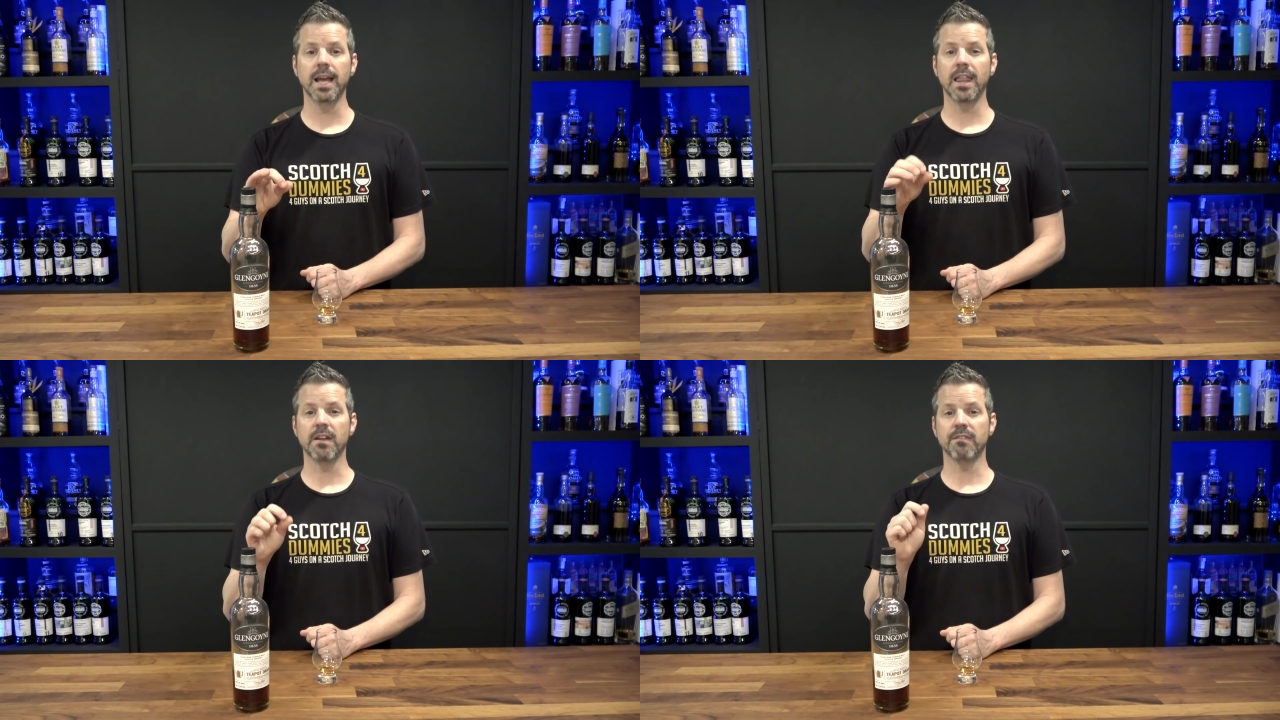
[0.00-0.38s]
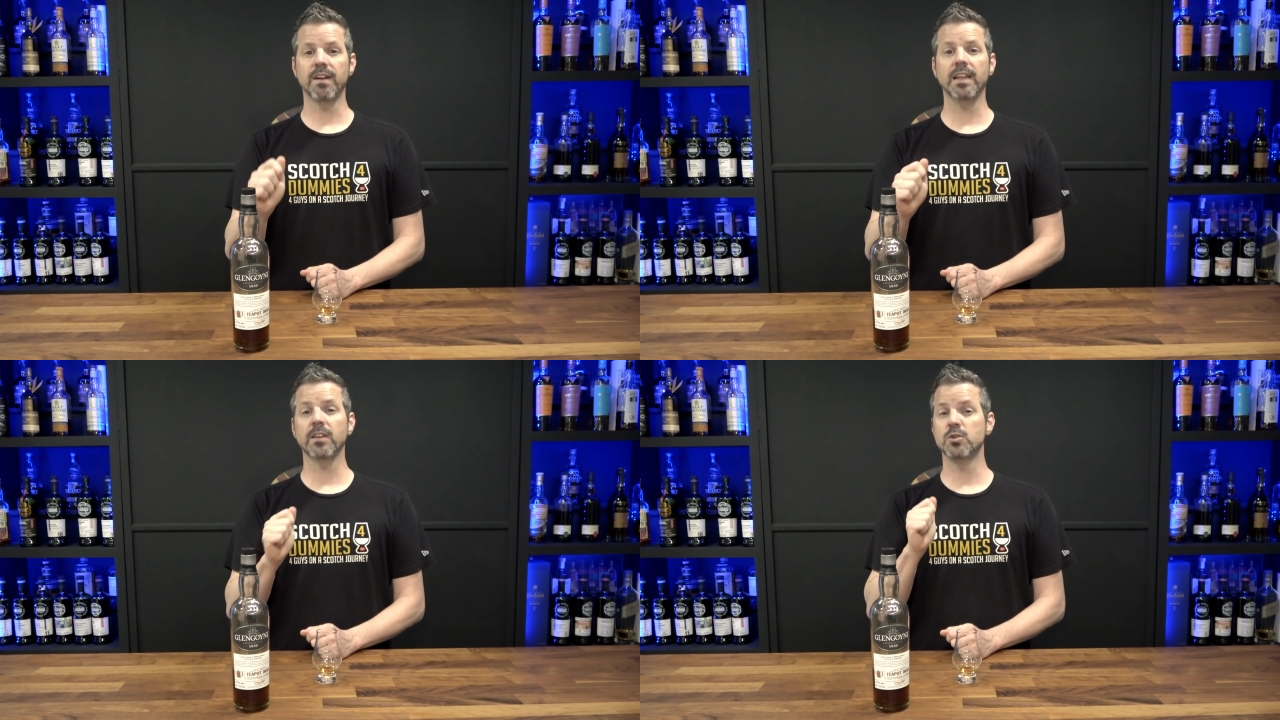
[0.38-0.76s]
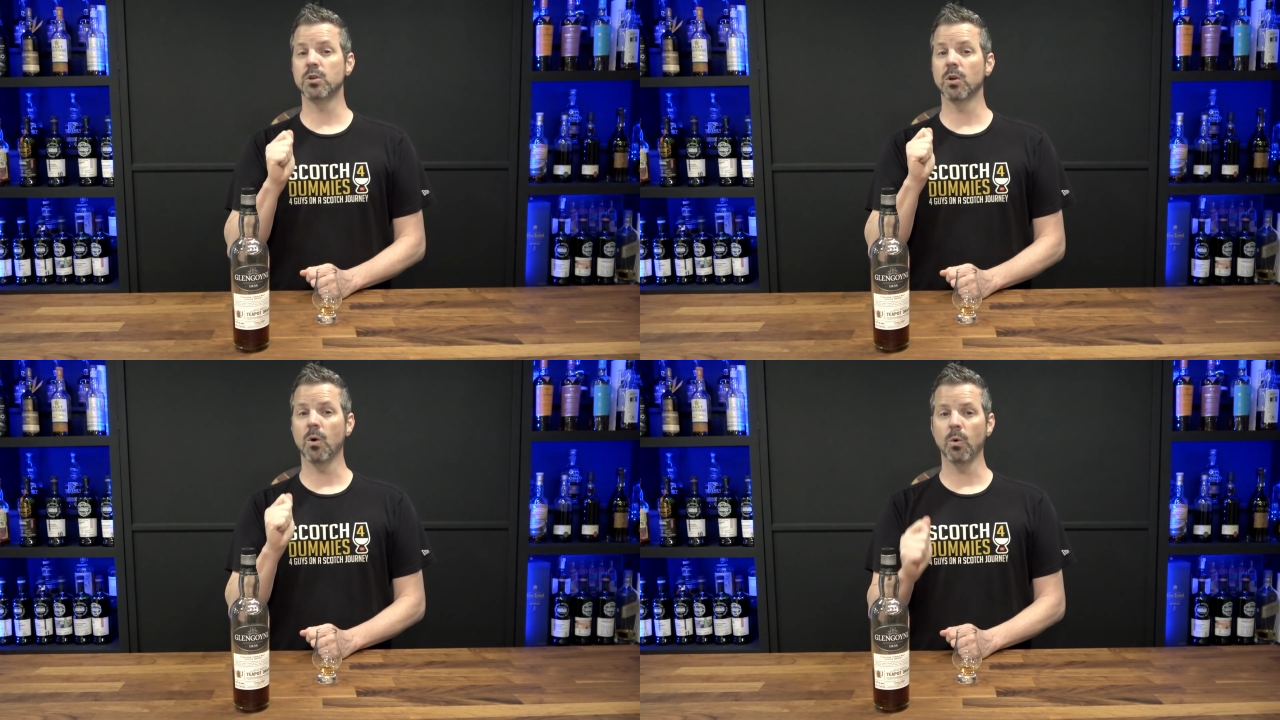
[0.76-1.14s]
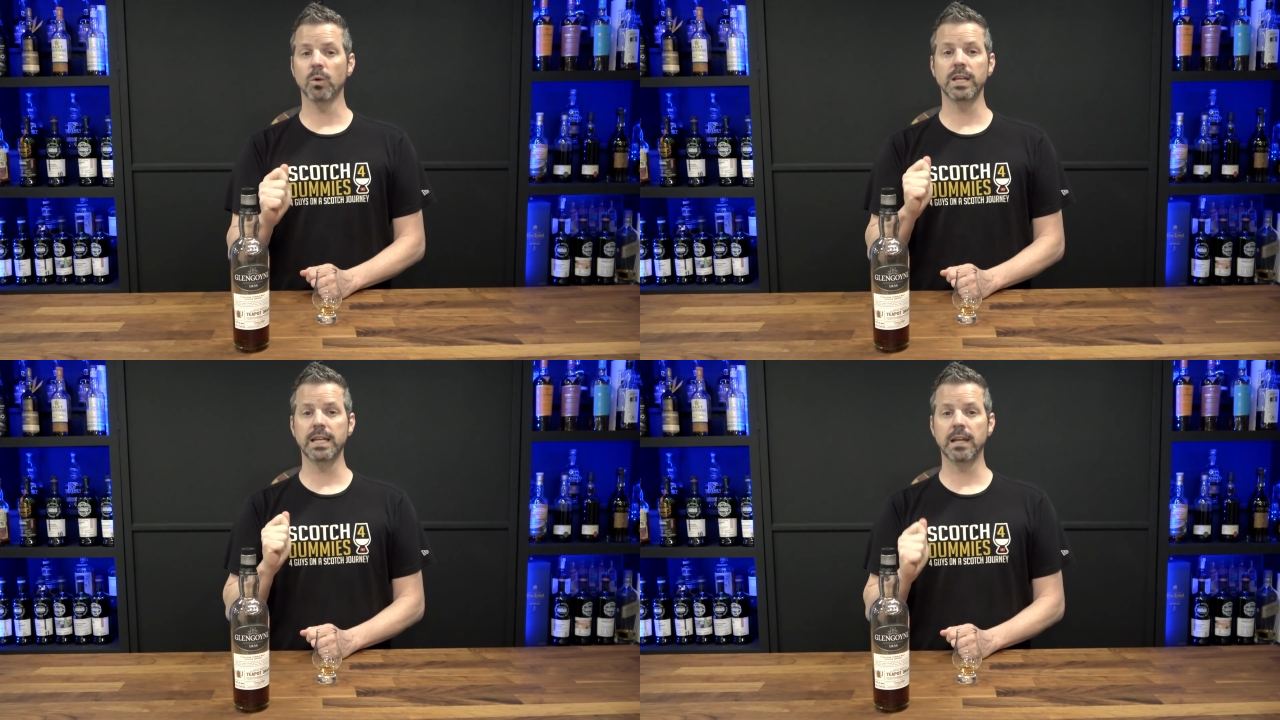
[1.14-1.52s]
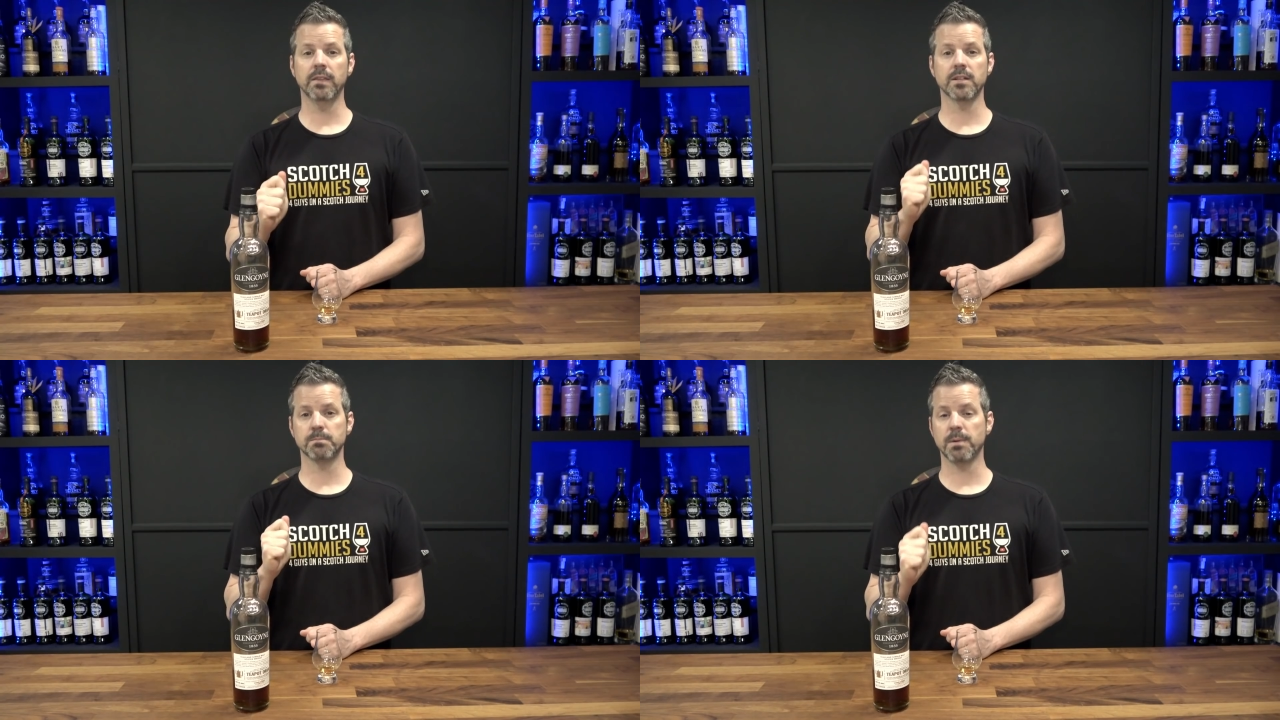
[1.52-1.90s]
and the fact that you can only get
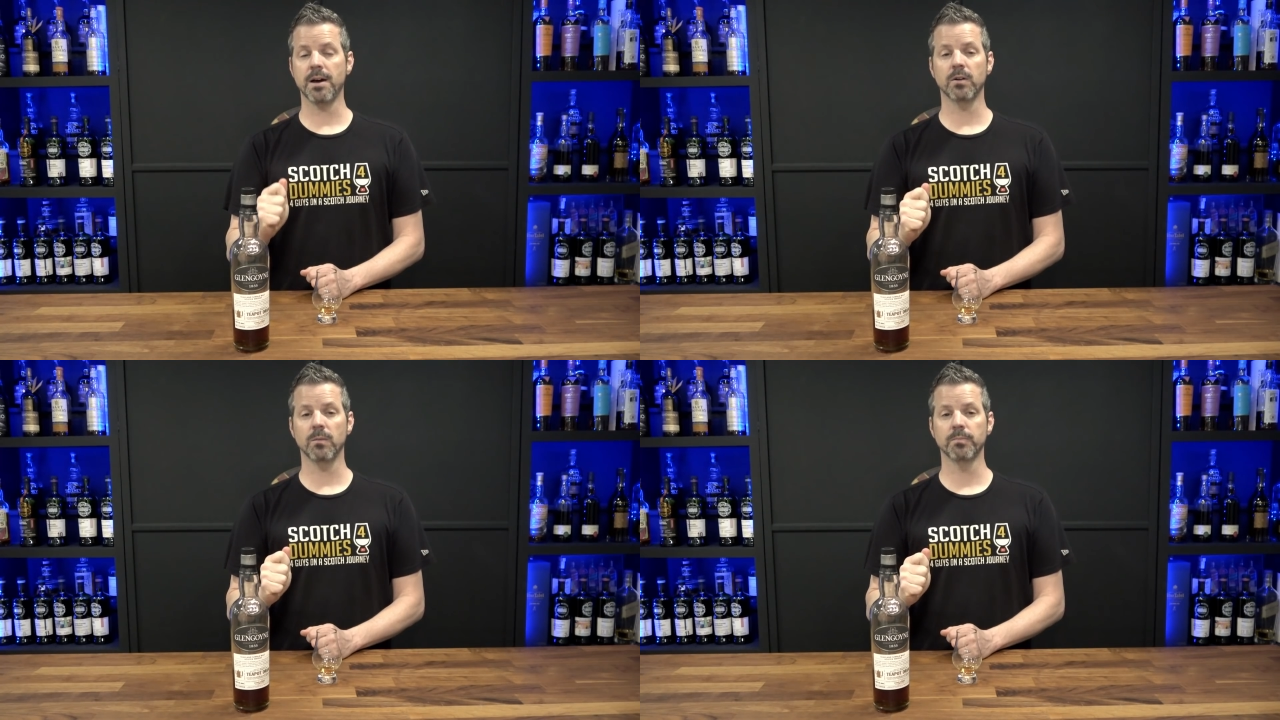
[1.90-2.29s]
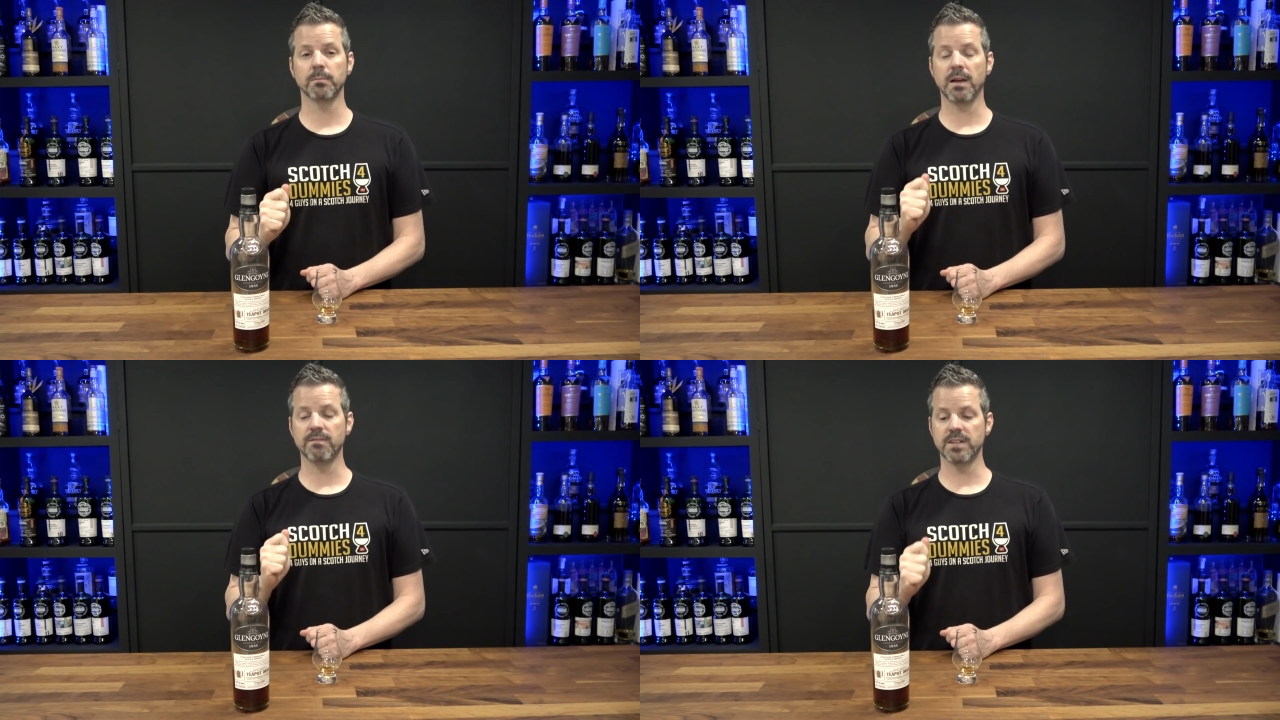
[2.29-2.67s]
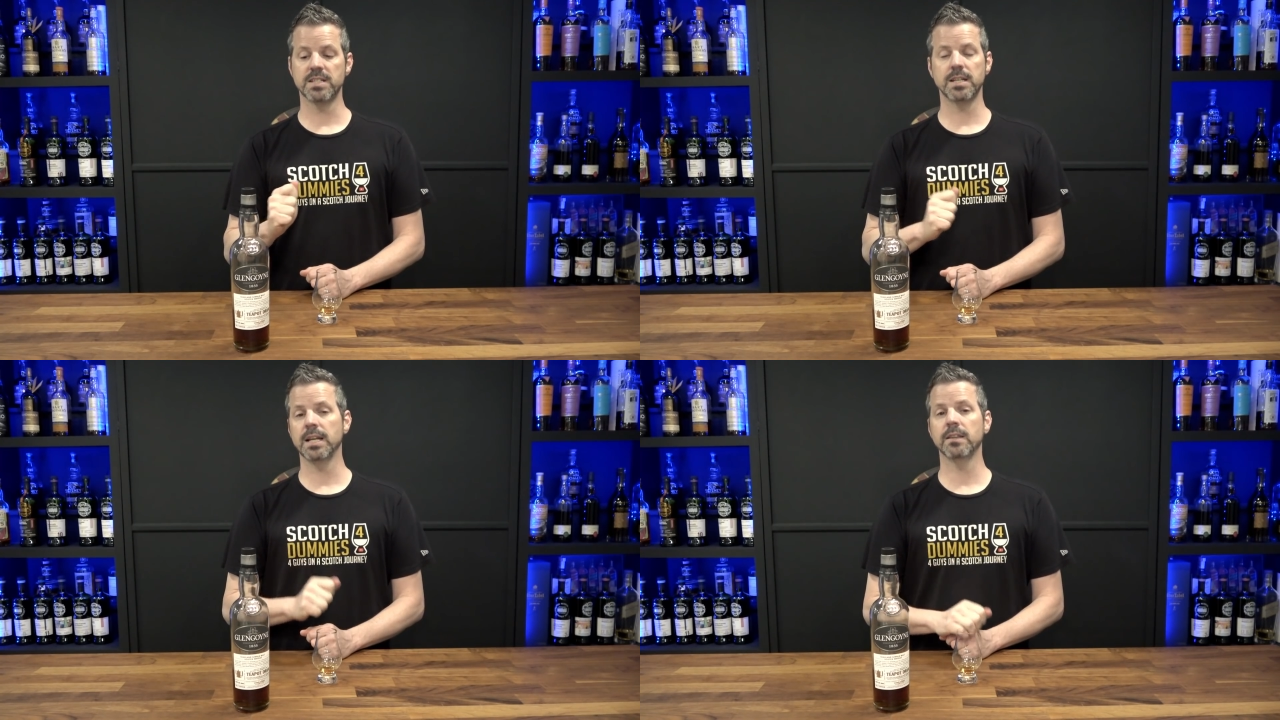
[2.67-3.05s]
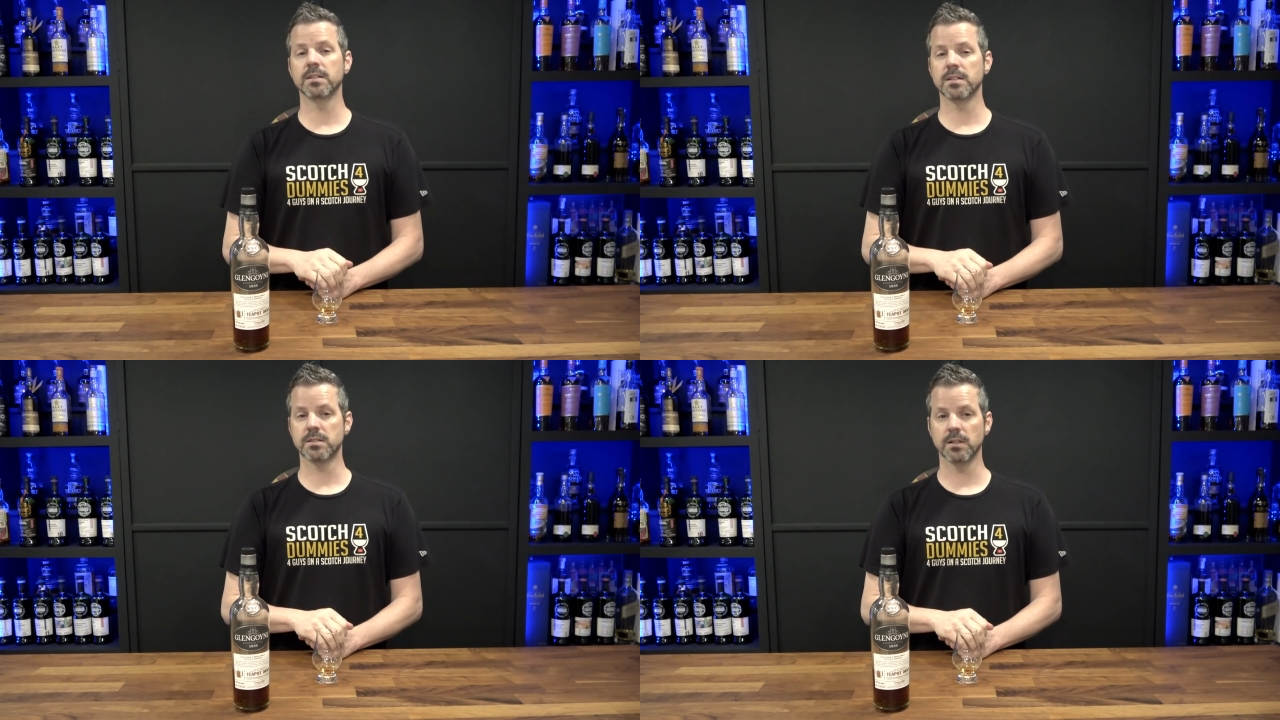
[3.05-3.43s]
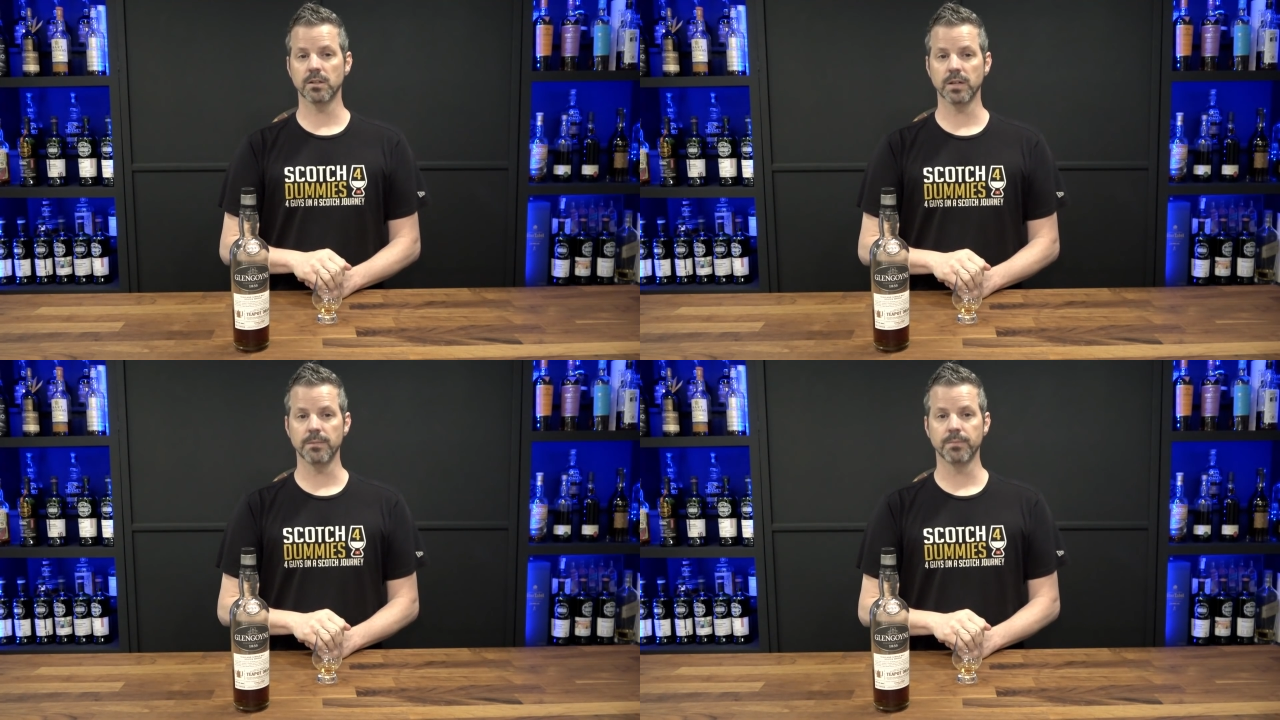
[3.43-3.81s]
this bottle by visiting the
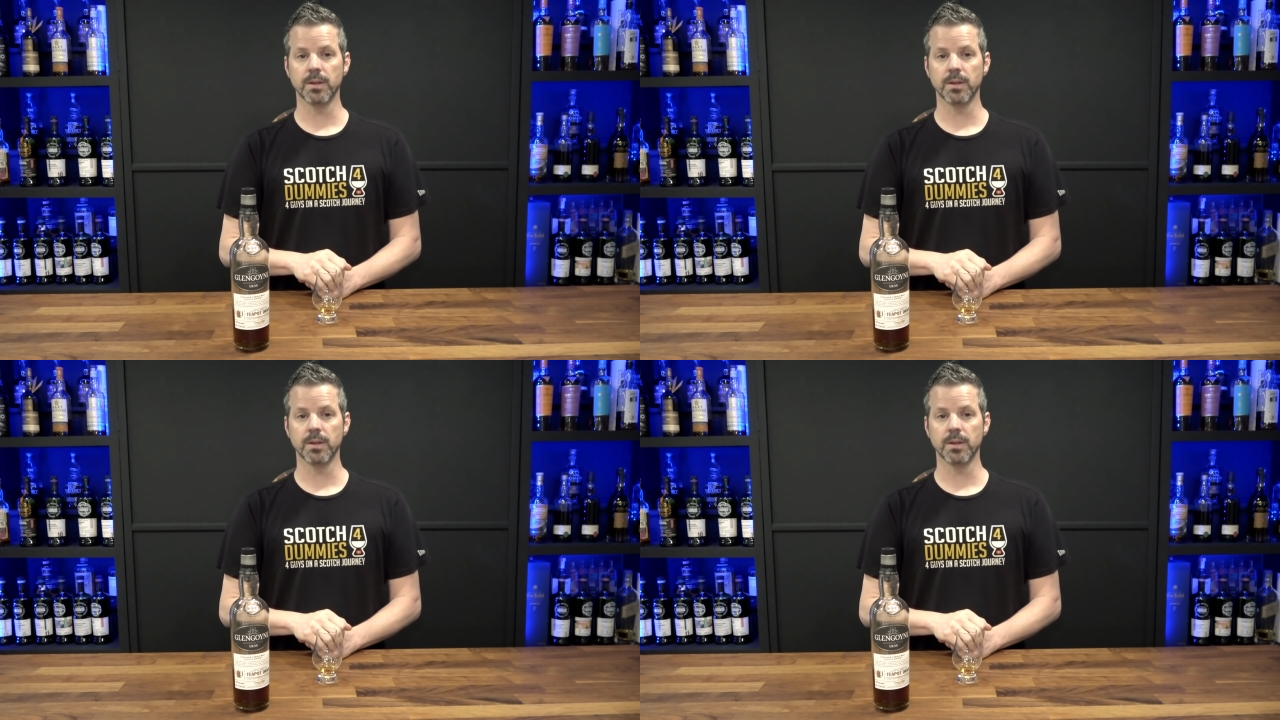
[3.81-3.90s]
distillery